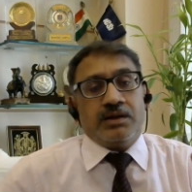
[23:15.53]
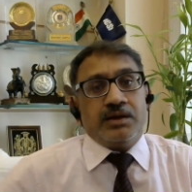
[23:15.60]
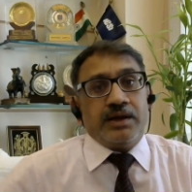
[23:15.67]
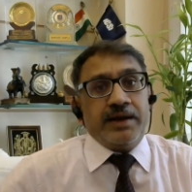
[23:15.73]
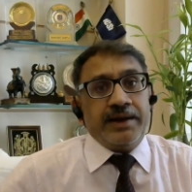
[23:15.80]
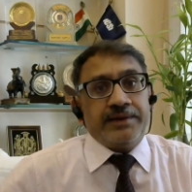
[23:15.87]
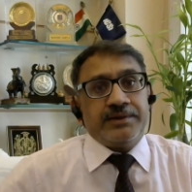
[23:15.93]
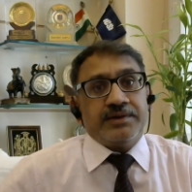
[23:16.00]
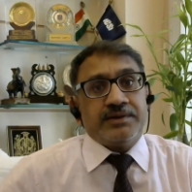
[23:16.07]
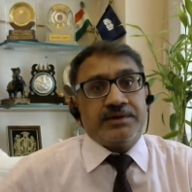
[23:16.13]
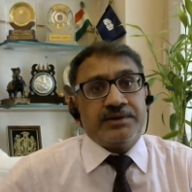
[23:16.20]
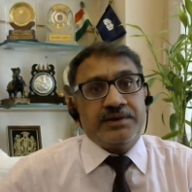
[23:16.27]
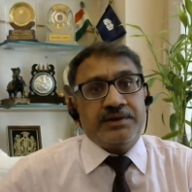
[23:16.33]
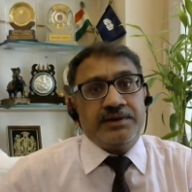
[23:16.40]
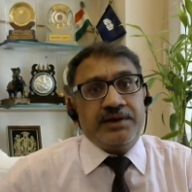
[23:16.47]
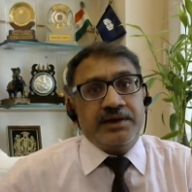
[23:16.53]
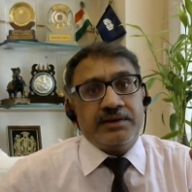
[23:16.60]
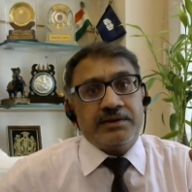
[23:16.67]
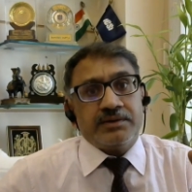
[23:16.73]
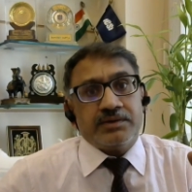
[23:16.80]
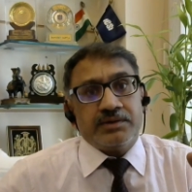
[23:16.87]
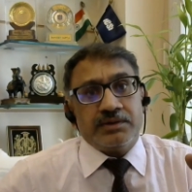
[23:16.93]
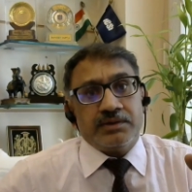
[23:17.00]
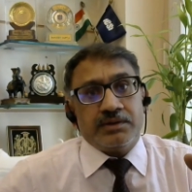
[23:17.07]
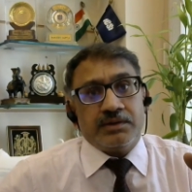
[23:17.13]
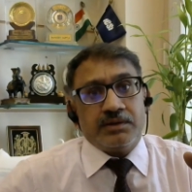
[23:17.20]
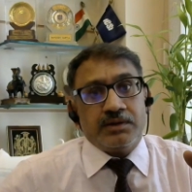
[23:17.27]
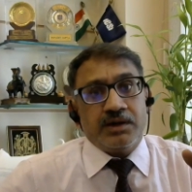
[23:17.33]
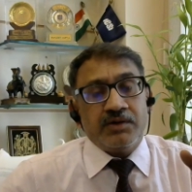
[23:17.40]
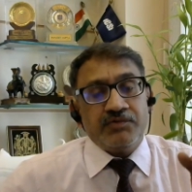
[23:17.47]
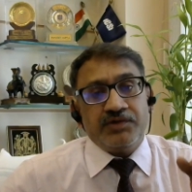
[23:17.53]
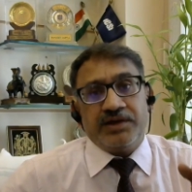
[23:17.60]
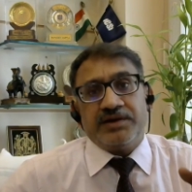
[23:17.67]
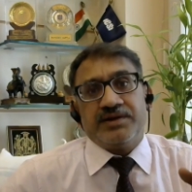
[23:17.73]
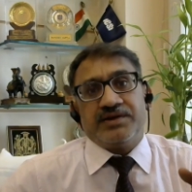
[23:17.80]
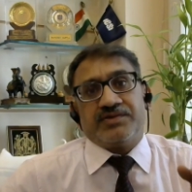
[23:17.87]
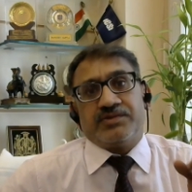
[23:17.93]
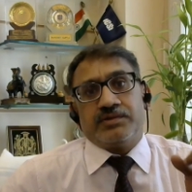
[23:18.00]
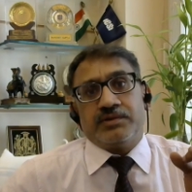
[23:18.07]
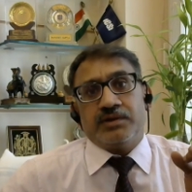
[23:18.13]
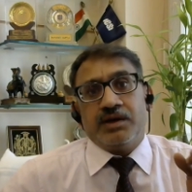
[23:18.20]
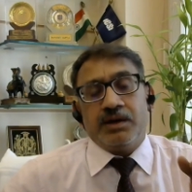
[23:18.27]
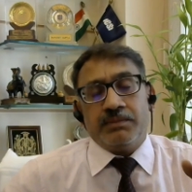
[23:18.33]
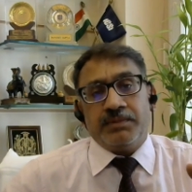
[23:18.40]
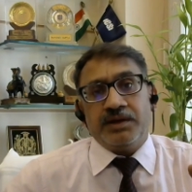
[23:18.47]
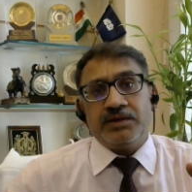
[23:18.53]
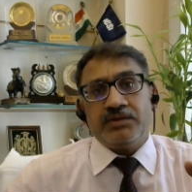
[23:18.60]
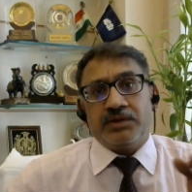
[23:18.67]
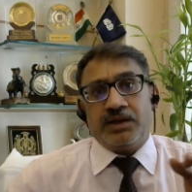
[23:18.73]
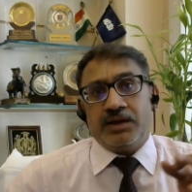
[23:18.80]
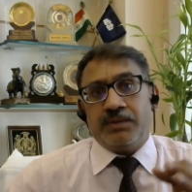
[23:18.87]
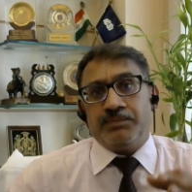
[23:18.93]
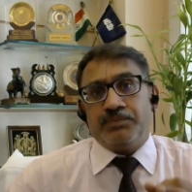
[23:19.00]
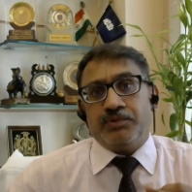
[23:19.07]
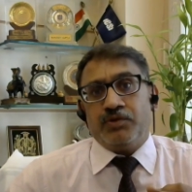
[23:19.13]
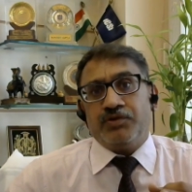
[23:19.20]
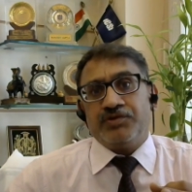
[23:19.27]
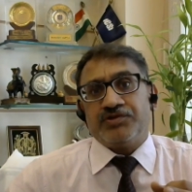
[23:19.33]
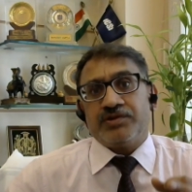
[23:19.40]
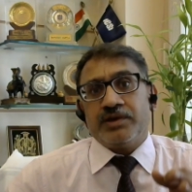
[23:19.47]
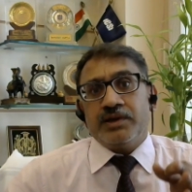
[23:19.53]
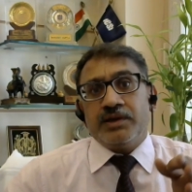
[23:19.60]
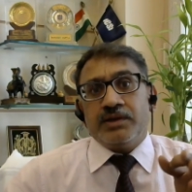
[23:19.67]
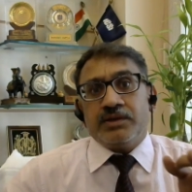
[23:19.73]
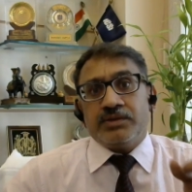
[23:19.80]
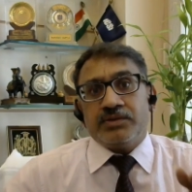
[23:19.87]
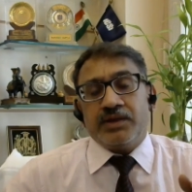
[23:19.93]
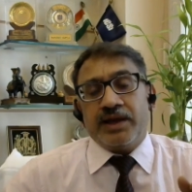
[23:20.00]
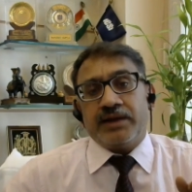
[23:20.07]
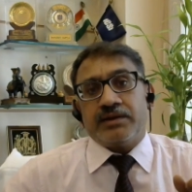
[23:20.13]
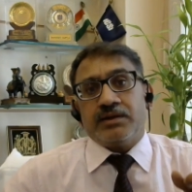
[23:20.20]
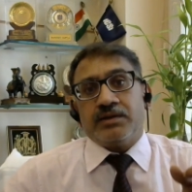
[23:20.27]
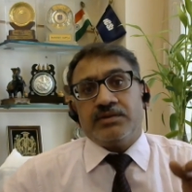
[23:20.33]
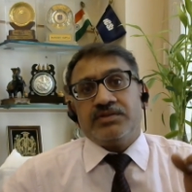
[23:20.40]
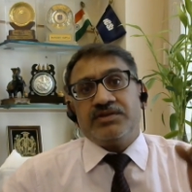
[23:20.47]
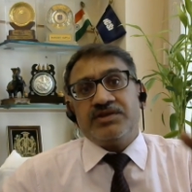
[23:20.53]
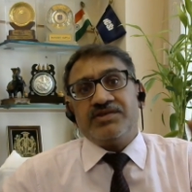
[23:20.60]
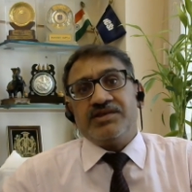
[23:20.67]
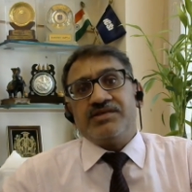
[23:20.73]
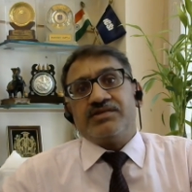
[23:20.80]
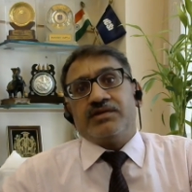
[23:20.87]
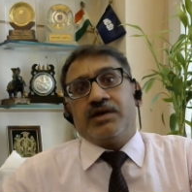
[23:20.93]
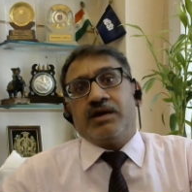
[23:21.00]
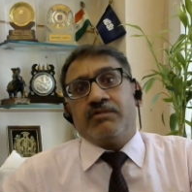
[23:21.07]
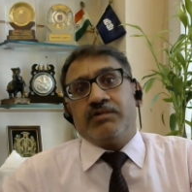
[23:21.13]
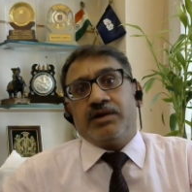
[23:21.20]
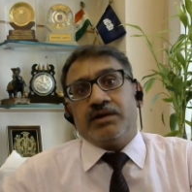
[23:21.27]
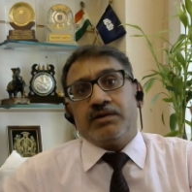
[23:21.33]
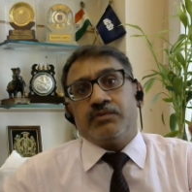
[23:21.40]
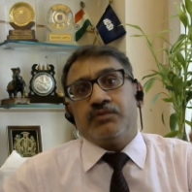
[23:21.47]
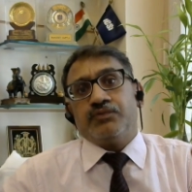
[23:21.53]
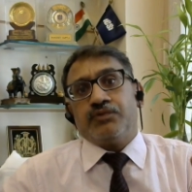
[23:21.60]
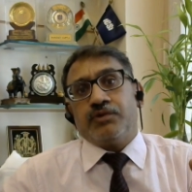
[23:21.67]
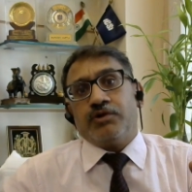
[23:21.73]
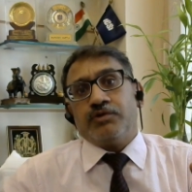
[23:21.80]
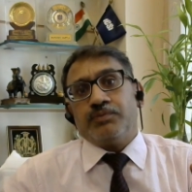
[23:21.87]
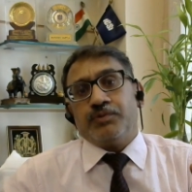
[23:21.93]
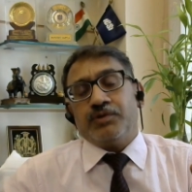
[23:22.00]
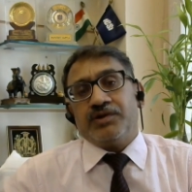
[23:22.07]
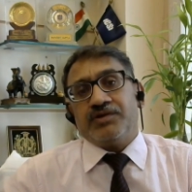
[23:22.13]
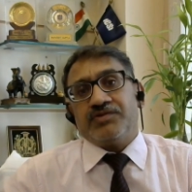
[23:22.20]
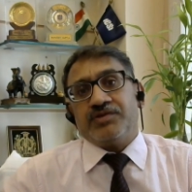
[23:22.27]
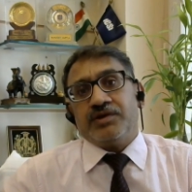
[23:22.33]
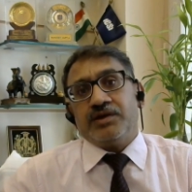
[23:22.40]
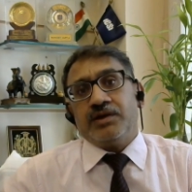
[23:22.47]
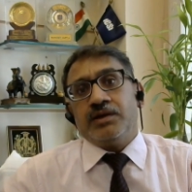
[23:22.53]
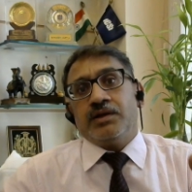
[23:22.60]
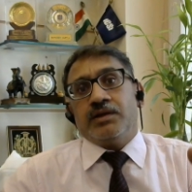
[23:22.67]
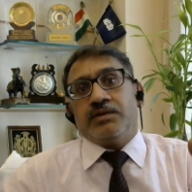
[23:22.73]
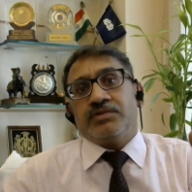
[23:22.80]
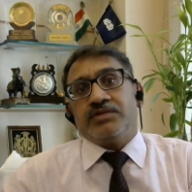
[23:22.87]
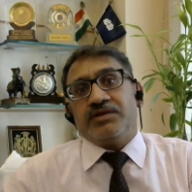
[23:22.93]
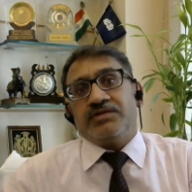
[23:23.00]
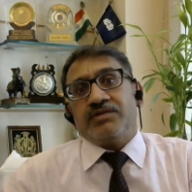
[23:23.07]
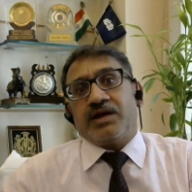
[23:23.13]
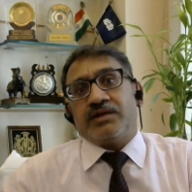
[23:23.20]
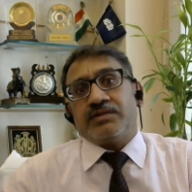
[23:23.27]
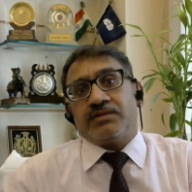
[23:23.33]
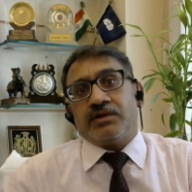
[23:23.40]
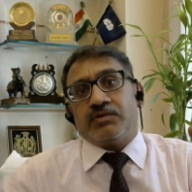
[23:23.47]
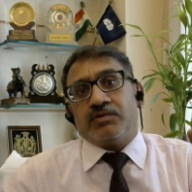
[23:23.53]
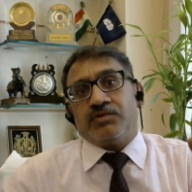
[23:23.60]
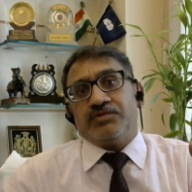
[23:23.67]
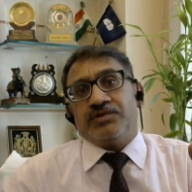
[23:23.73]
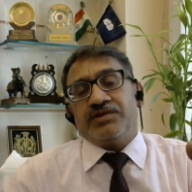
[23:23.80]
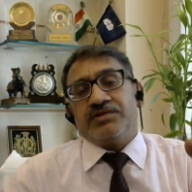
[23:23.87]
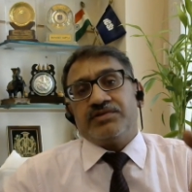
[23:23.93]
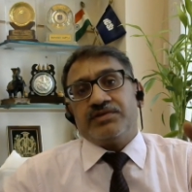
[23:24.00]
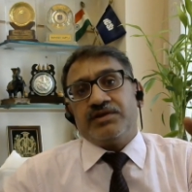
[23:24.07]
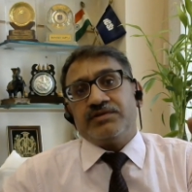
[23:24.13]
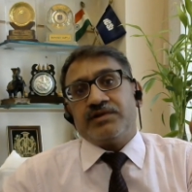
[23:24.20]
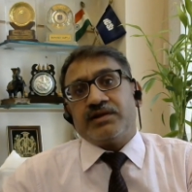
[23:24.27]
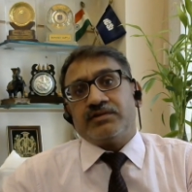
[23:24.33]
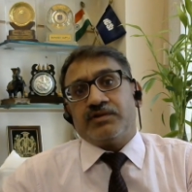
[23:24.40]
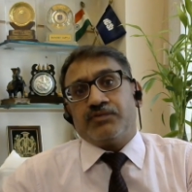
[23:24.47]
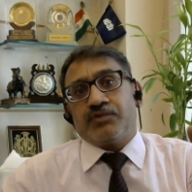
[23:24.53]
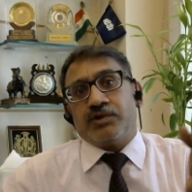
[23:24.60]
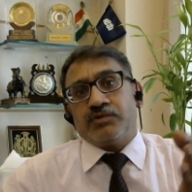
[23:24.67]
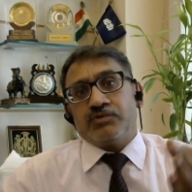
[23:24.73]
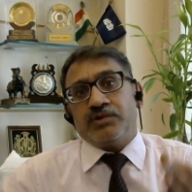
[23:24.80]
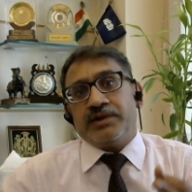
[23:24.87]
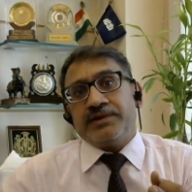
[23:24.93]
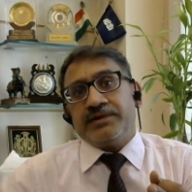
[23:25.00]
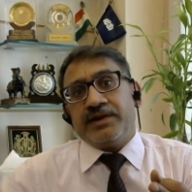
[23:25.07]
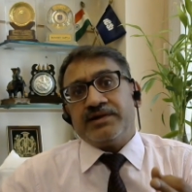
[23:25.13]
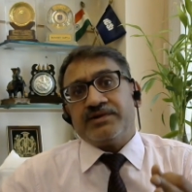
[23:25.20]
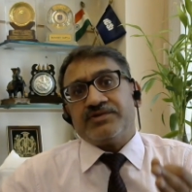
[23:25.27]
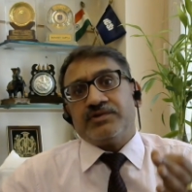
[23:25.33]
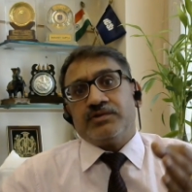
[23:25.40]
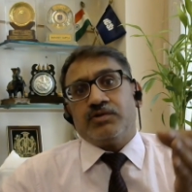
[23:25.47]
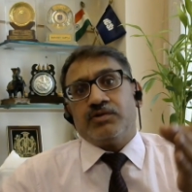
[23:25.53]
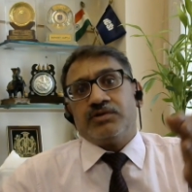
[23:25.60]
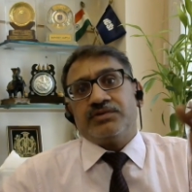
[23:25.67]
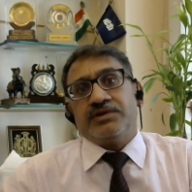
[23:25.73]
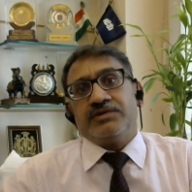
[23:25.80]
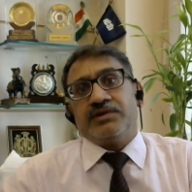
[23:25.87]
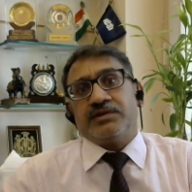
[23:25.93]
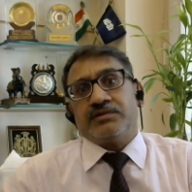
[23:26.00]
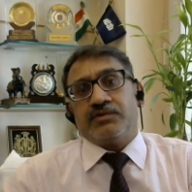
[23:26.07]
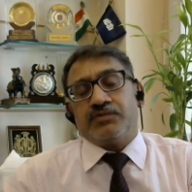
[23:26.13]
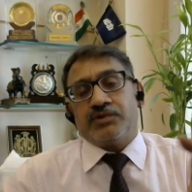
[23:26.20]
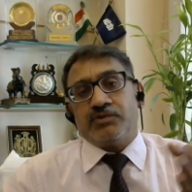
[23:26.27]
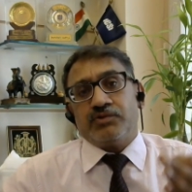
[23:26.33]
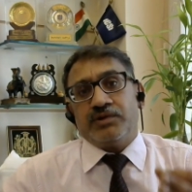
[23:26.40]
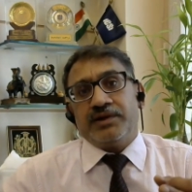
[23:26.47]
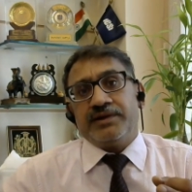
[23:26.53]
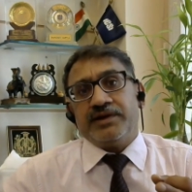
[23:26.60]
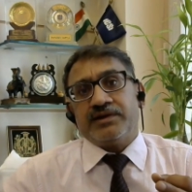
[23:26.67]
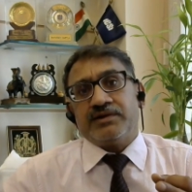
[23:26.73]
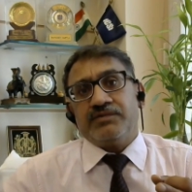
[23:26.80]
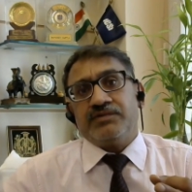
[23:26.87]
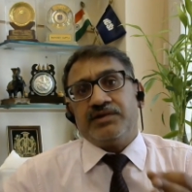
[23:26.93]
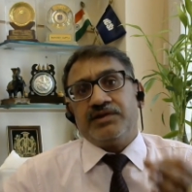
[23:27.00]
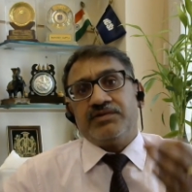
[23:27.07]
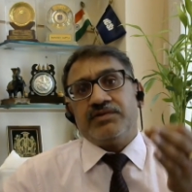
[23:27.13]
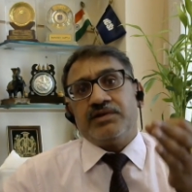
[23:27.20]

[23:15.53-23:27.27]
and create awareness among the employees that this is our fraud policy, these are the causes, these are the fraudulent acts or these are the fraudulent activities